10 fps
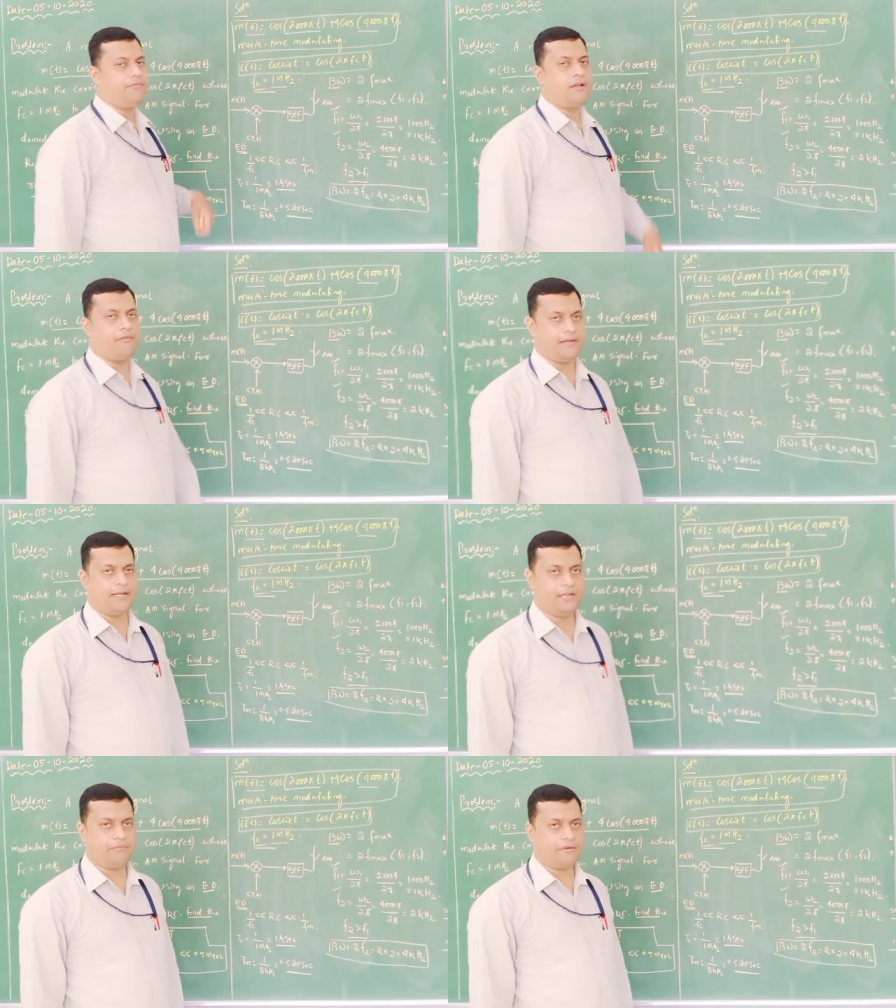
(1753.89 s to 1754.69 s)
we have
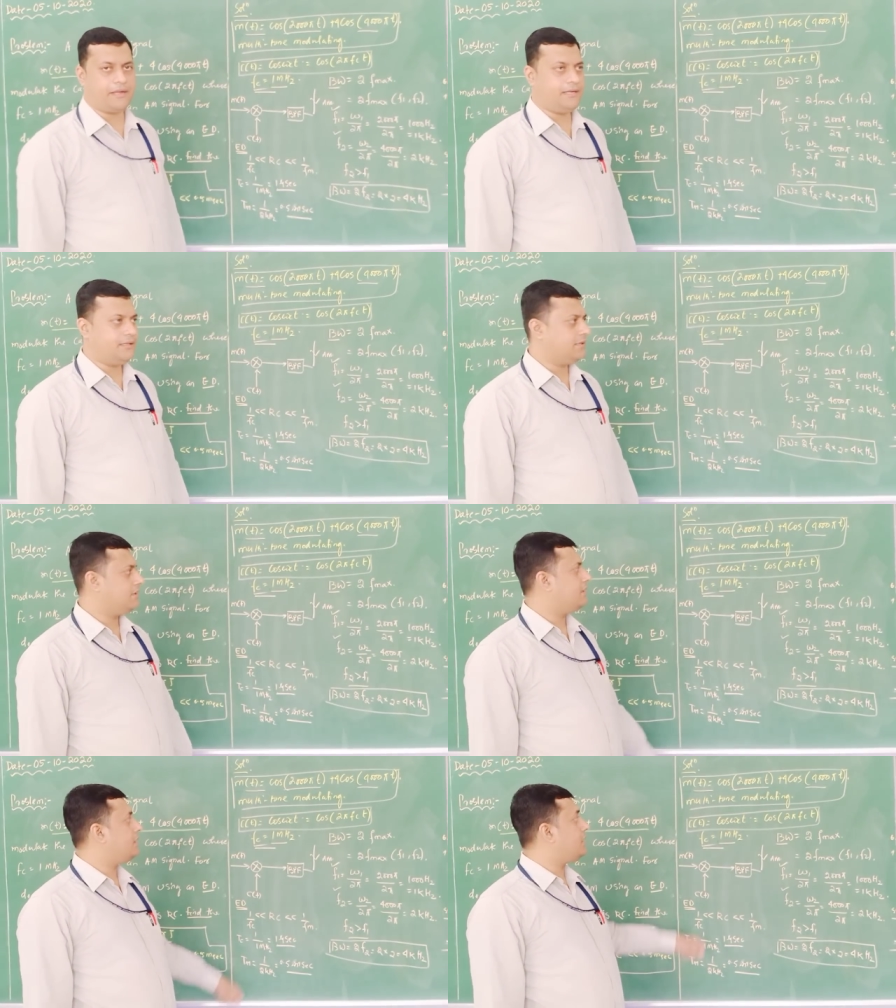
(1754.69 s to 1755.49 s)
identified.
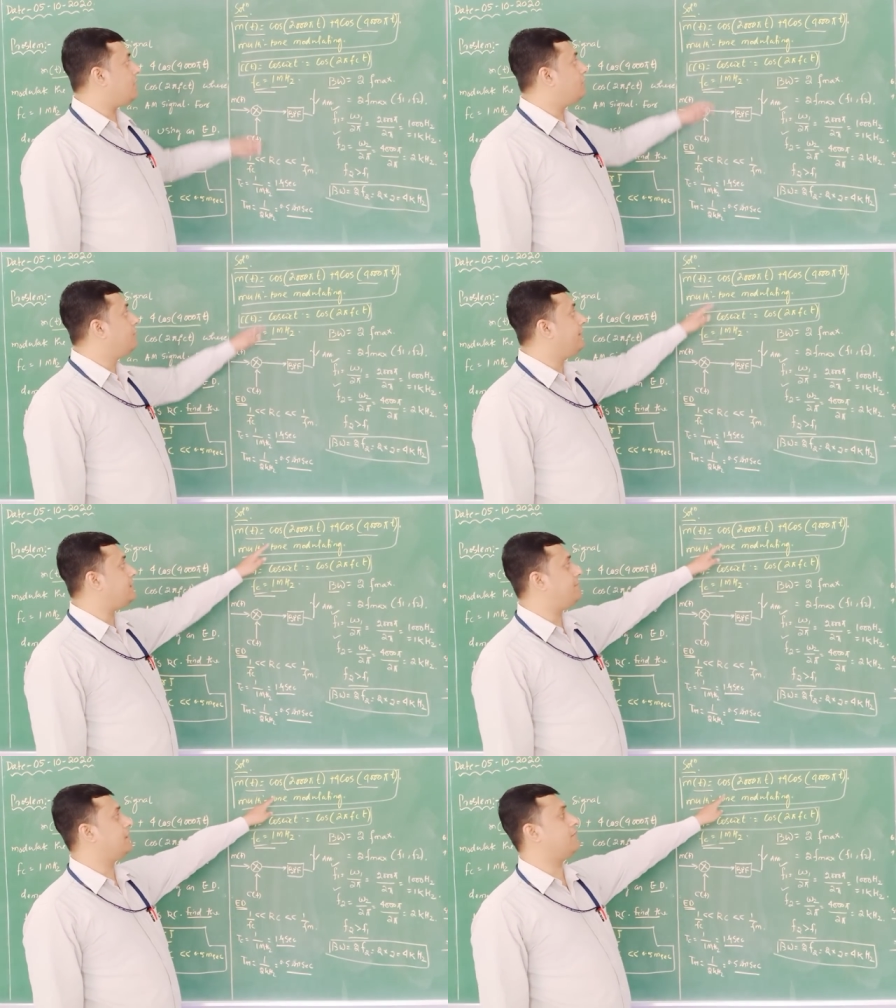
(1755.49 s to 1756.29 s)
Now which
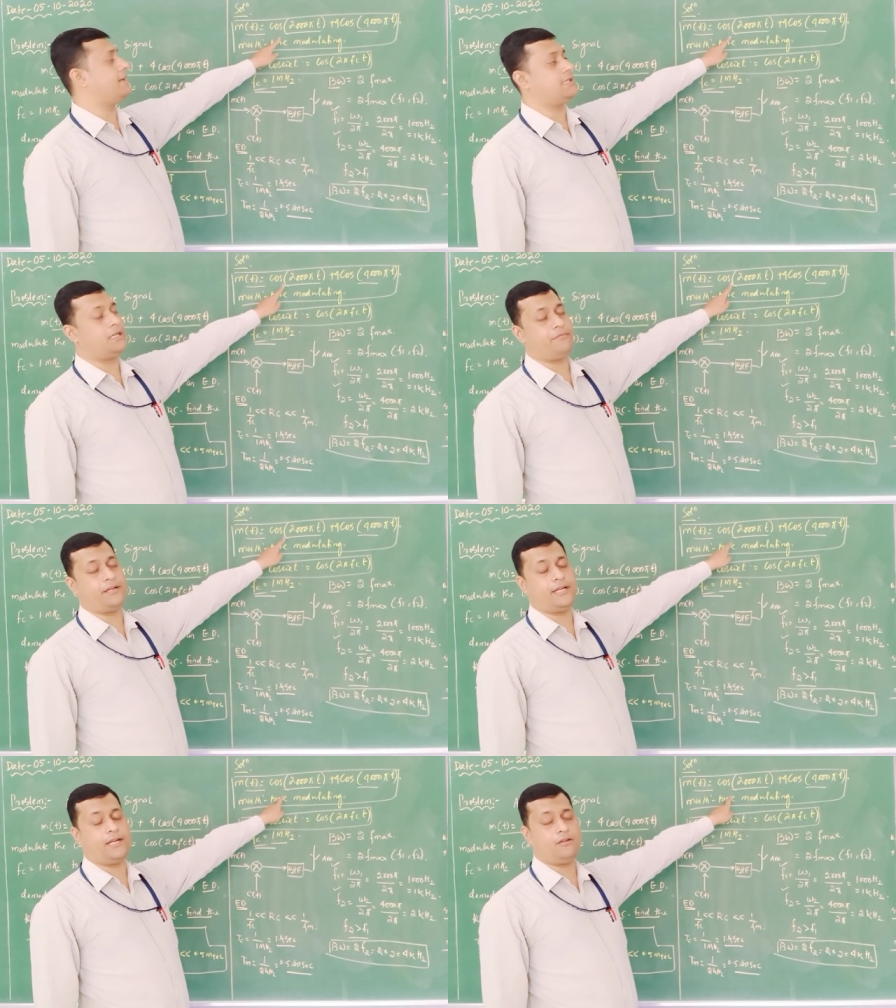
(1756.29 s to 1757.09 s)
frequency we
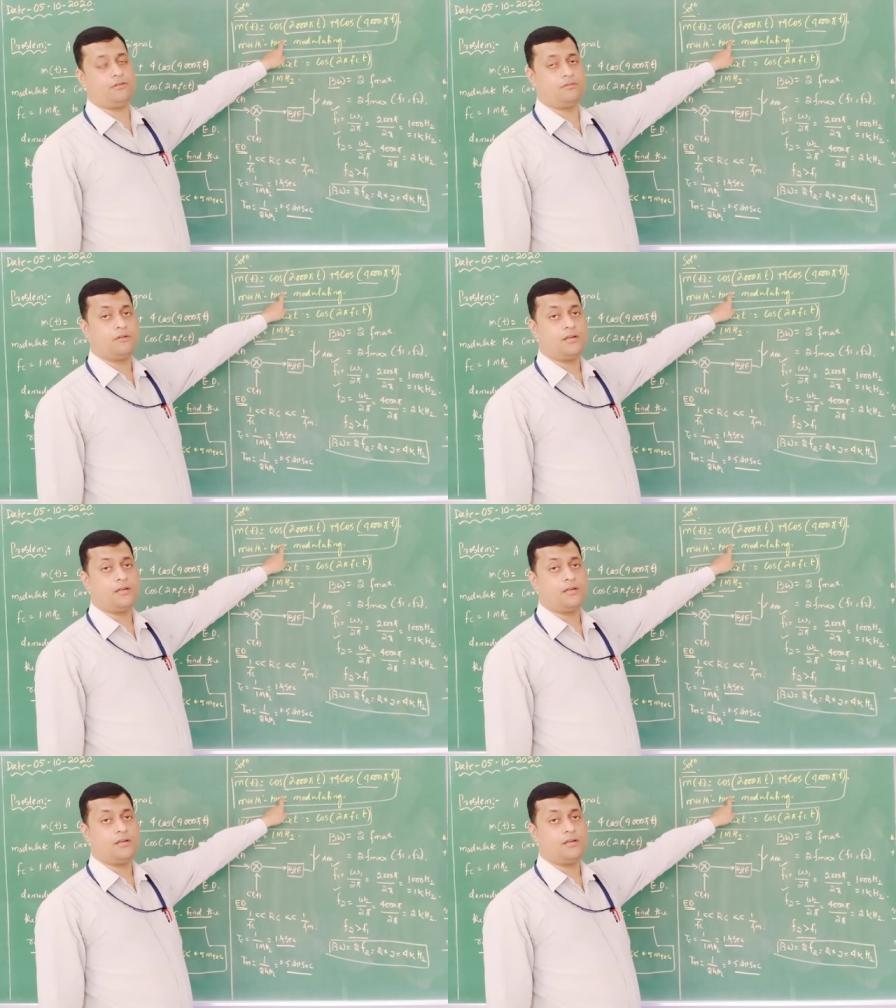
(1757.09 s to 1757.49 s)
need to